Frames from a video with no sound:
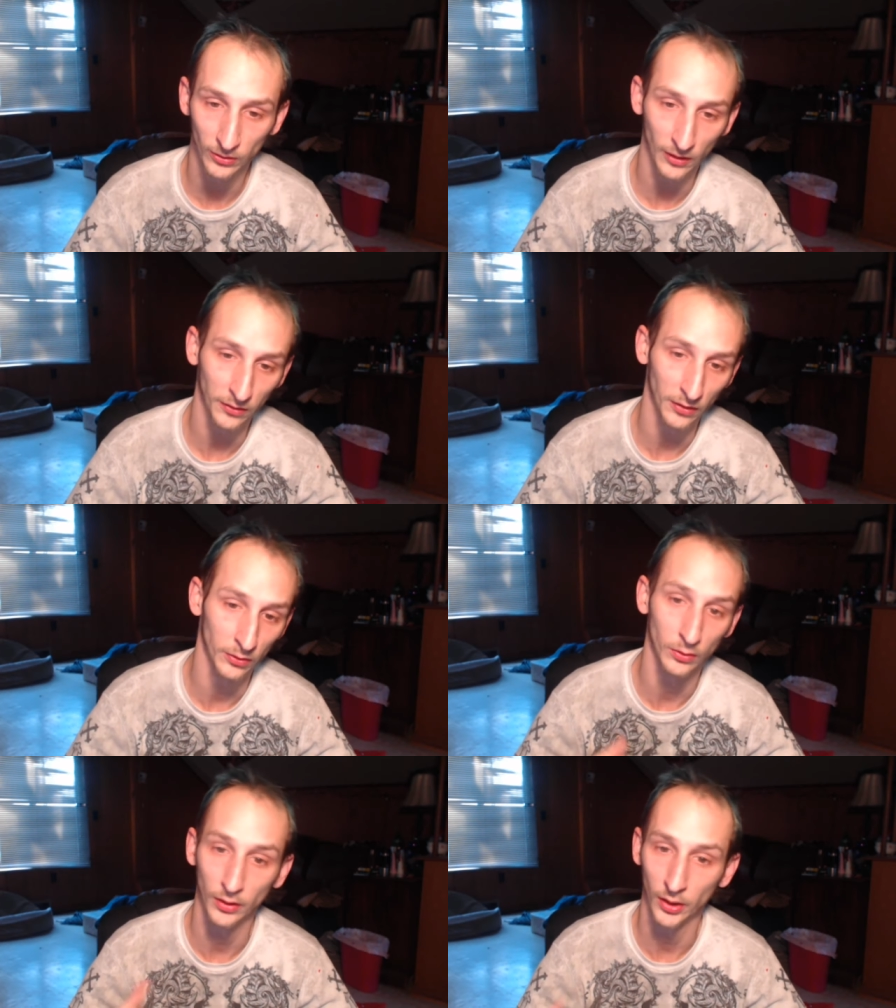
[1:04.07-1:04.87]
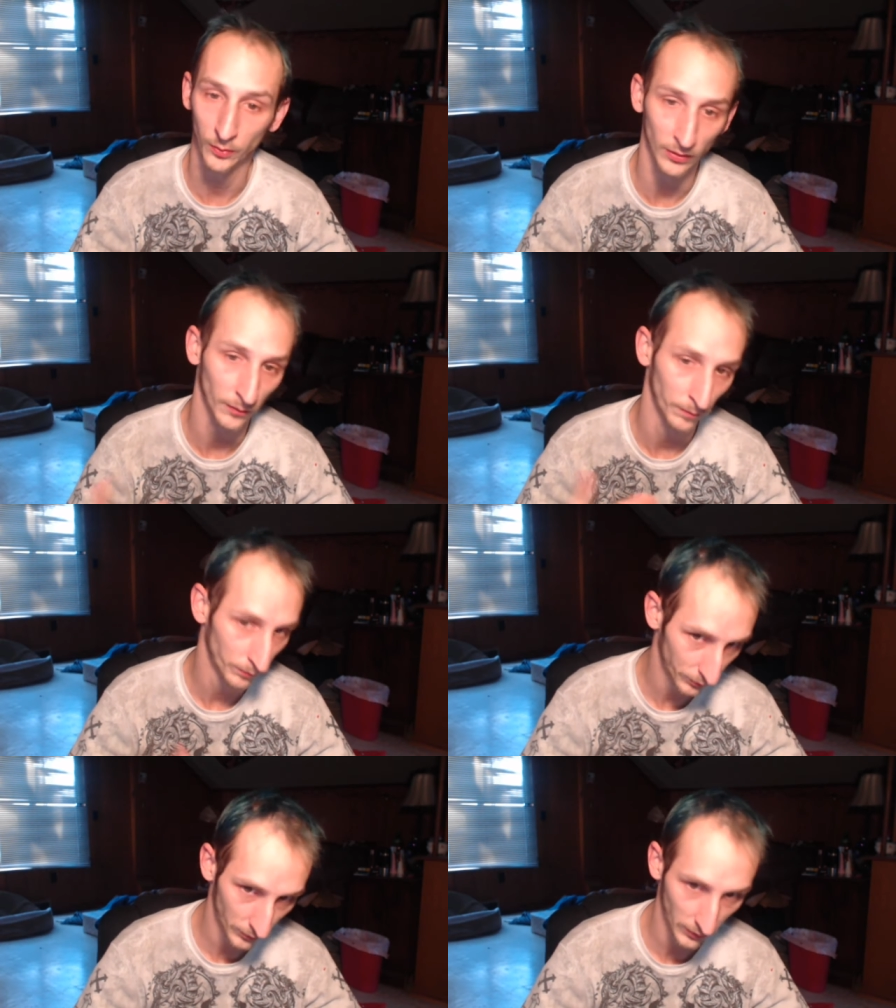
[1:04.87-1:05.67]
out there who will help you
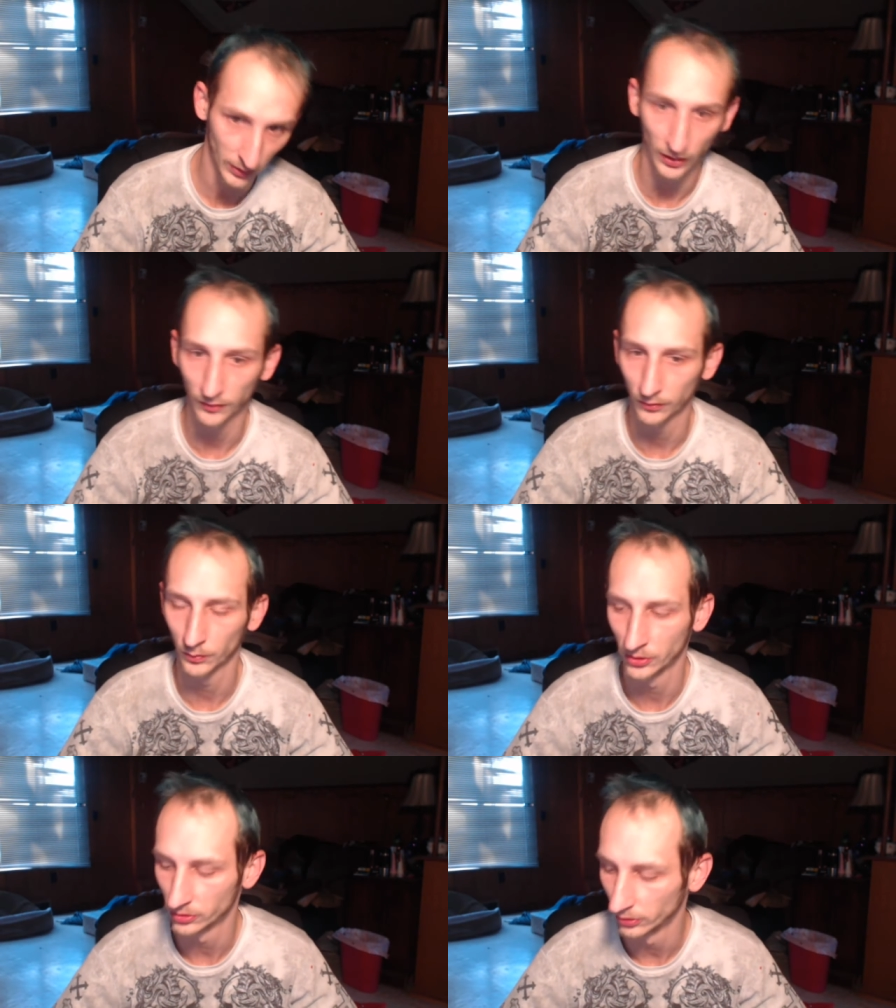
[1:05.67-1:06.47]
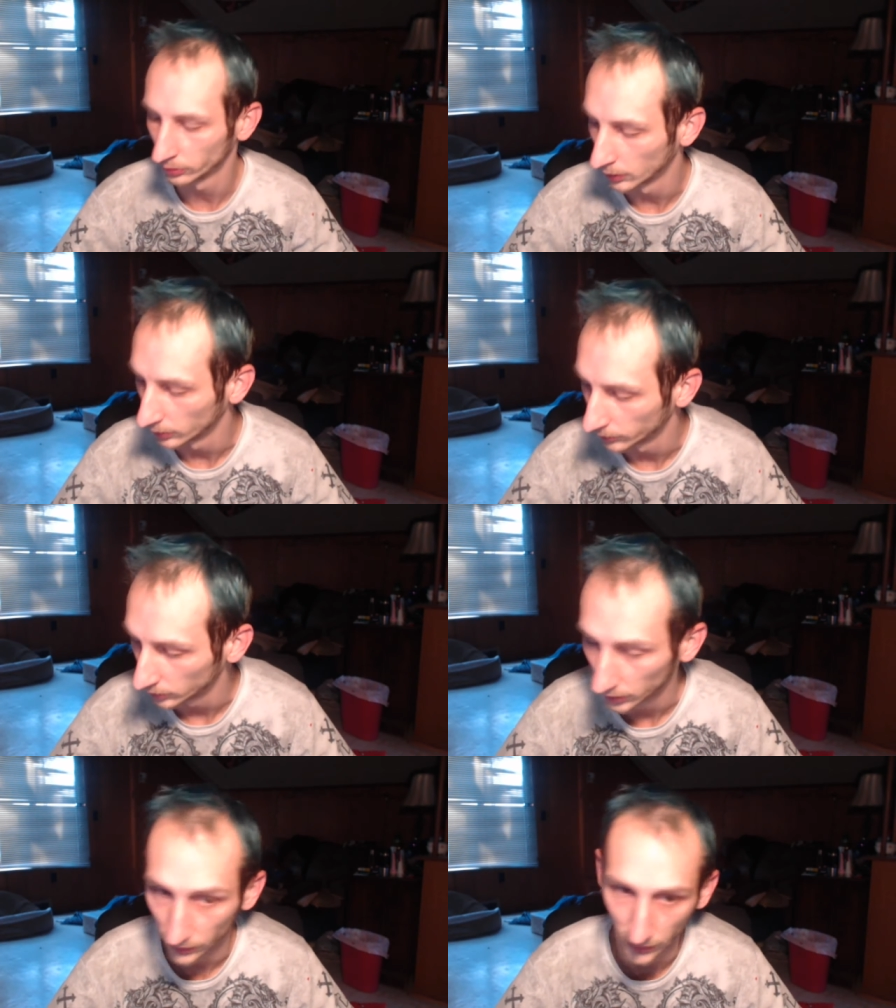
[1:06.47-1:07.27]
get information as well if you
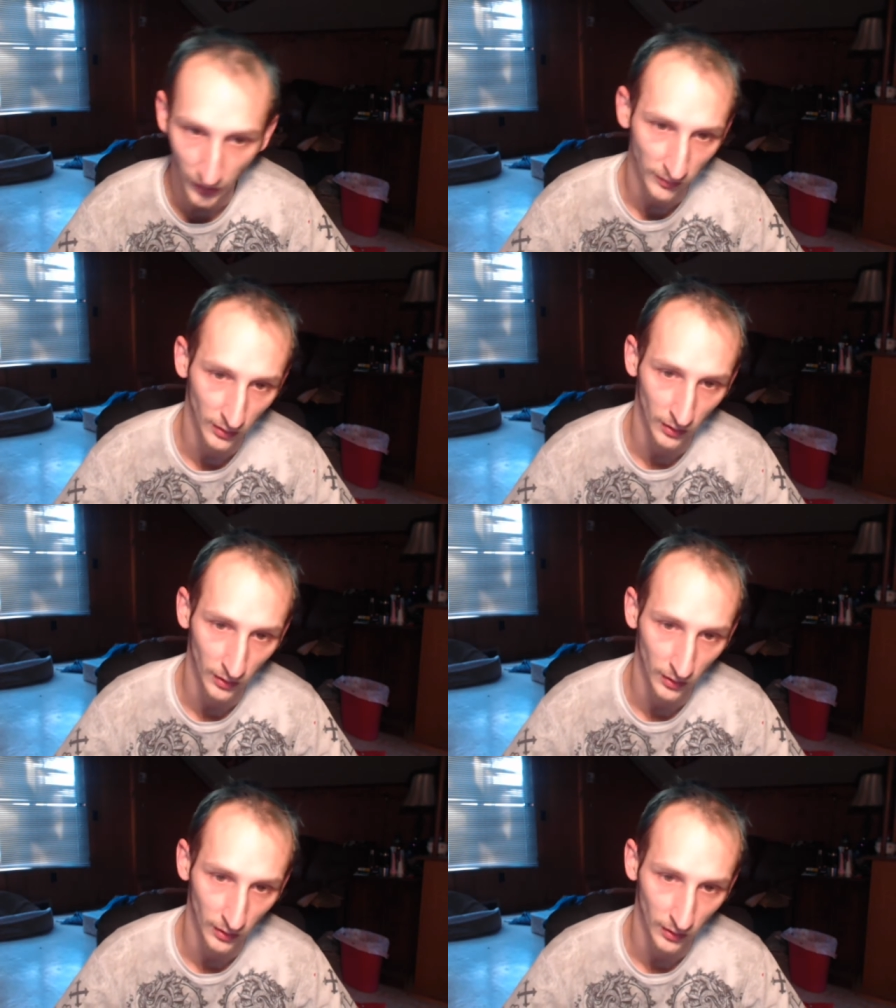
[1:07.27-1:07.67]
need that.